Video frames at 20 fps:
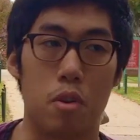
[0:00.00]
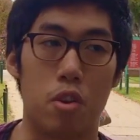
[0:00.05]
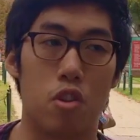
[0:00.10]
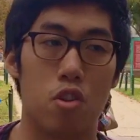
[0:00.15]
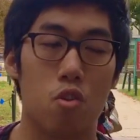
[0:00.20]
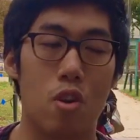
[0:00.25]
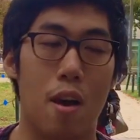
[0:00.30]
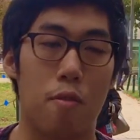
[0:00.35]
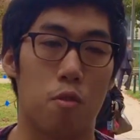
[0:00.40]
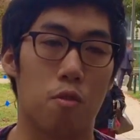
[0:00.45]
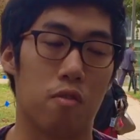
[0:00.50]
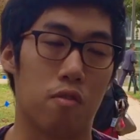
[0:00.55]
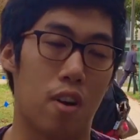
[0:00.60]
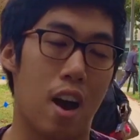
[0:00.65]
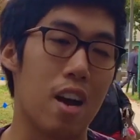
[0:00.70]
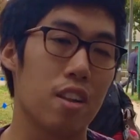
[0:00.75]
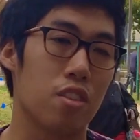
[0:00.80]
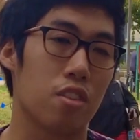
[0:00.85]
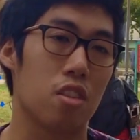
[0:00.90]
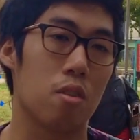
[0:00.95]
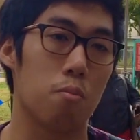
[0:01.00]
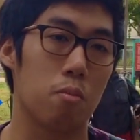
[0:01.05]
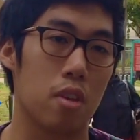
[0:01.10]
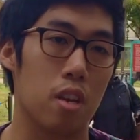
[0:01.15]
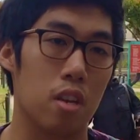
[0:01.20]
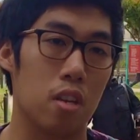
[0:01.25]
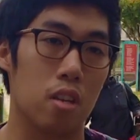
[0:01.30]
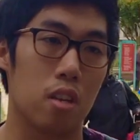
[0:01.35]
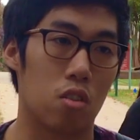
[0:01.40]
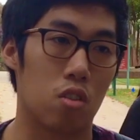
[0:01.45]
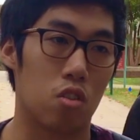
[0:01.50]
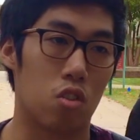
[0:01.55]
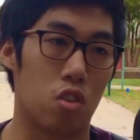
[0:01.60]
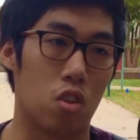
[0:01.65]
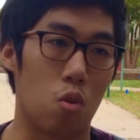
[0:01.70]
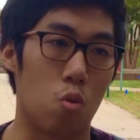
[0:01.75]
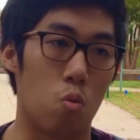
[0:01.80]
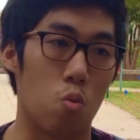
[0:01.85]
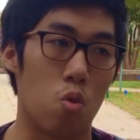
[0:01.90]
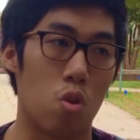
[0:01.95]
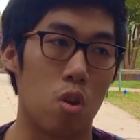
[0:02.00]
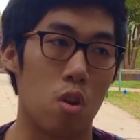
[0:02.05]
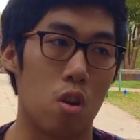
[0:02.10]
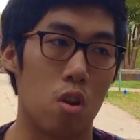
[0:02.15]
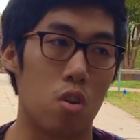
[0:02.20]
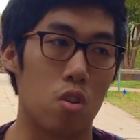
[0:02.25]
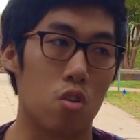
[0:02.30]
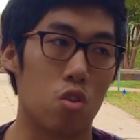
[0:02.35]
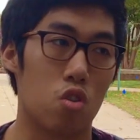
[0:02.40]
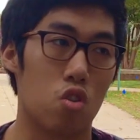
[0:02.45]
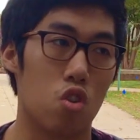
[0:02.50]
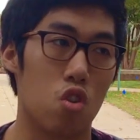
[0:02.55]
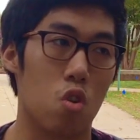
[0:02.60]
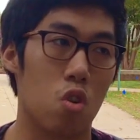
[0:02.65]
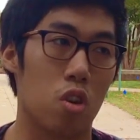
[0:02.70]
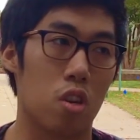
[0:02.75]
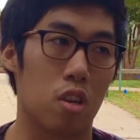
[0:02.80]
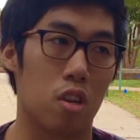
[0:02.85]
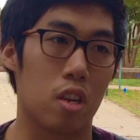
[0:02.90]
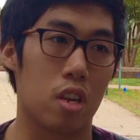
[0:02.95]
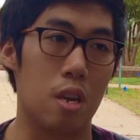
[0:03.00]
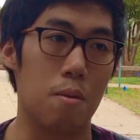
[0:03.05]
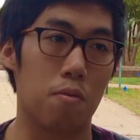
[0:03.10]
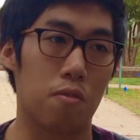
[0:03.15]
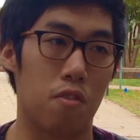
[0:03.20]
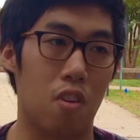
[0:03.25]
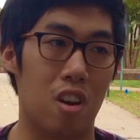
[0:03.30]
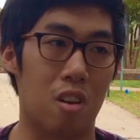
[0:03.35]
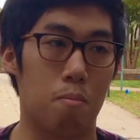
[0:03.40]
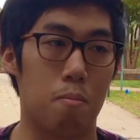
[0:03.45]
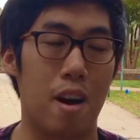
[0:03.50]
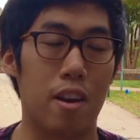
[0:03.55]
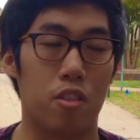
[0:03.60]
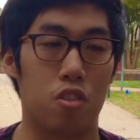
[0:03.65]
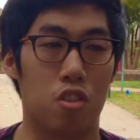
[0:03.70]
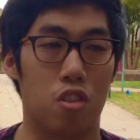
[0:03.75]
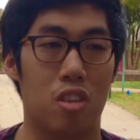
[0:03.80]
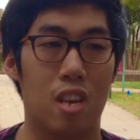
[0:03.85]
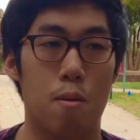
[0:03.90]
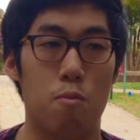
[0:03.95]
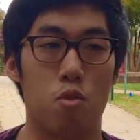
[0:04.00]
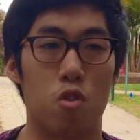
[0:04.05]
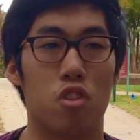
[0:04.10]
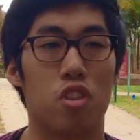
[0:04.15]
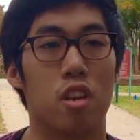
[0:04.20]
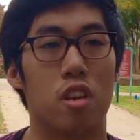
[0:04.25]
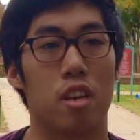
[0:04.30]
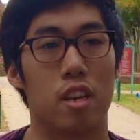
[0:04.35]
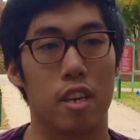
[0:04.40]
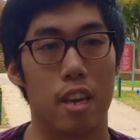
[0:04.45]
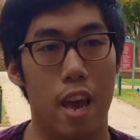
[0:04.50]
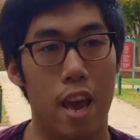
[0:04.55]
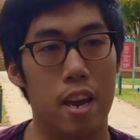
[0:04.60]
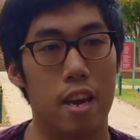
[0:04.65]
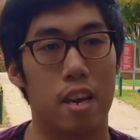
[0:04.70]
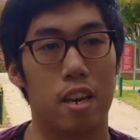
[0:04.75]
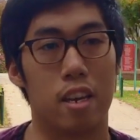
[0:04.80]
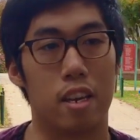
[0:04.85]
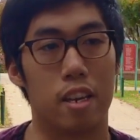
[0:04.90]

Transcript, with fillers: But you have to find something so you don't keep falling back to the same routine again and